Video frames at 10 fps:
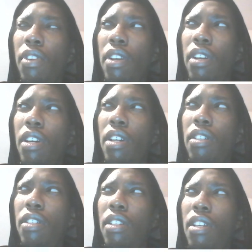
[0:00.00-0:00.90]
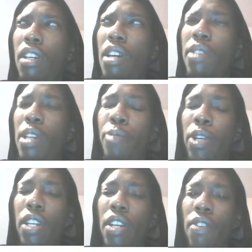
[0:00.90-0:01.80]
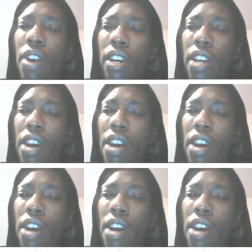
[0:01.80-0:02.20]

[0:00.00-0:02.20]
Honestly, I think I'm gonna eat right now